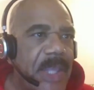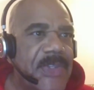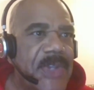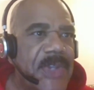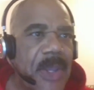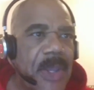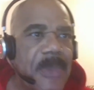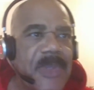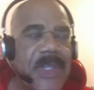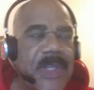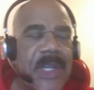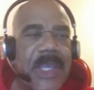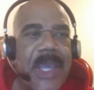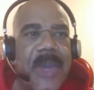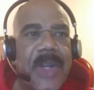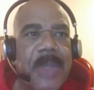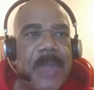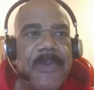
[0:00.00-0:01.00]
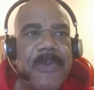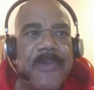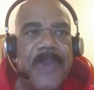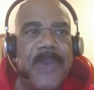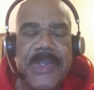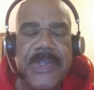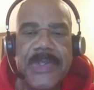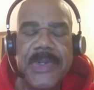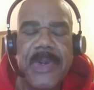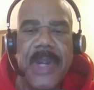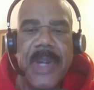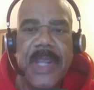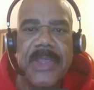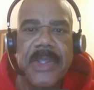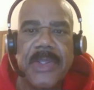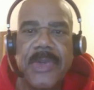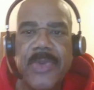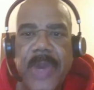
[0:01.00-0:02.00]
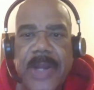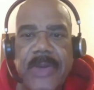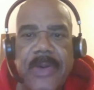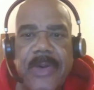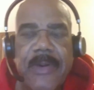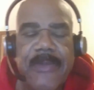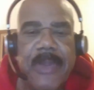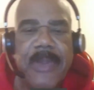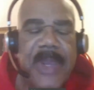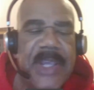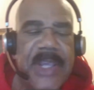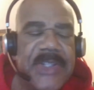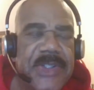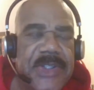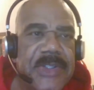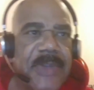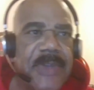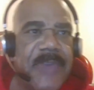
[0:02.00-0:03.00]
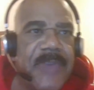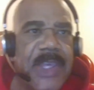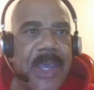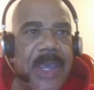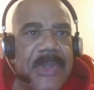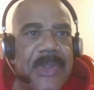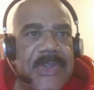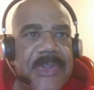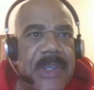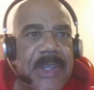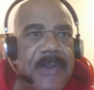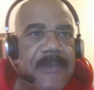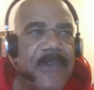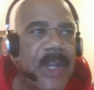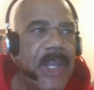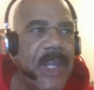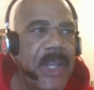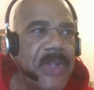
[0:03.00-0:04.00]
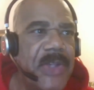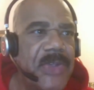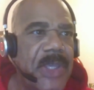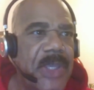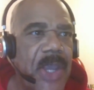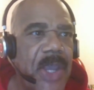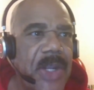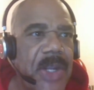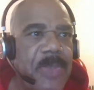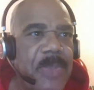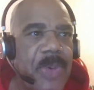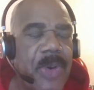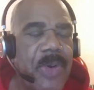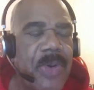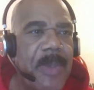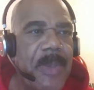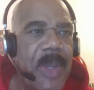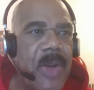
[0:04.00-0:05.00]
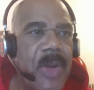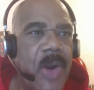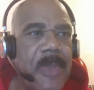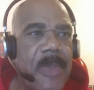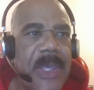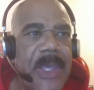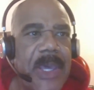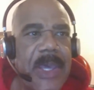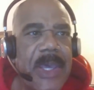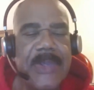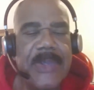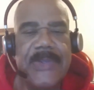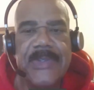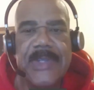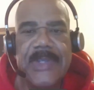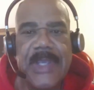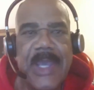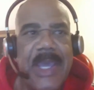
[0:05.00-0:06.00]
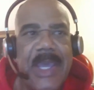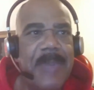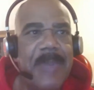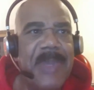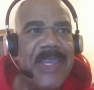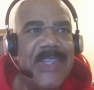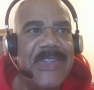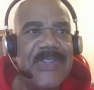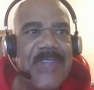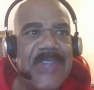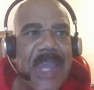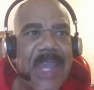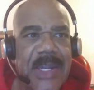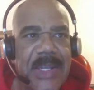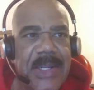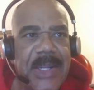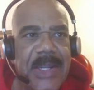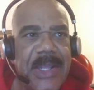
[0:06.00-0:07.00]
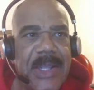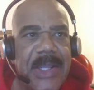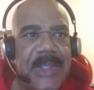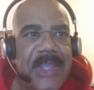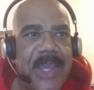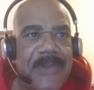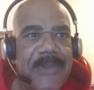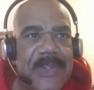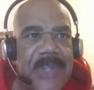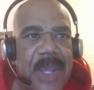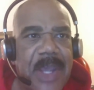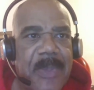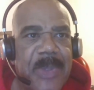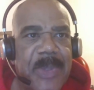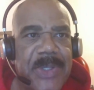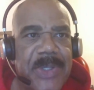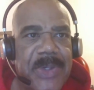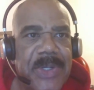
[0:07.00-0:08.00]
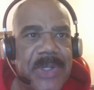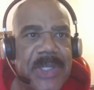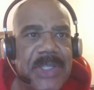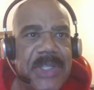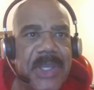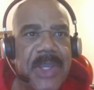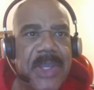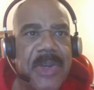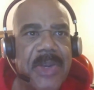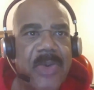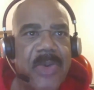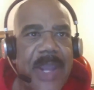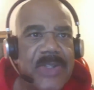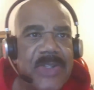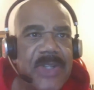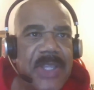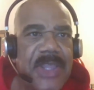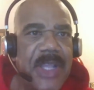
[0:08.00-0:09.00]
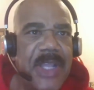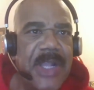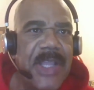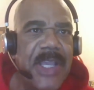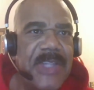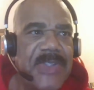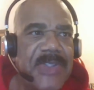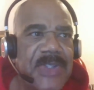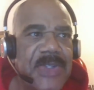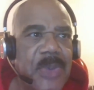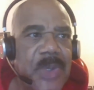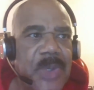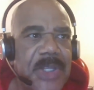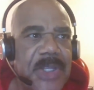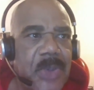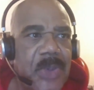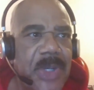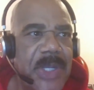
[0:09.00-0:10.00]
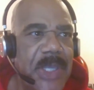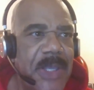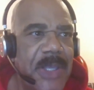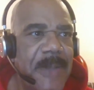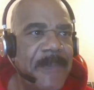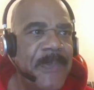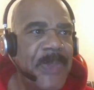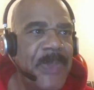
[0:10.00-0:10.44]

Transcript: Stubbs, an accounting professor and the director of the Masters of Accountancy and Financial Accounting program at RBS. I am excited to have this opportunity to congratulate the class of 2020.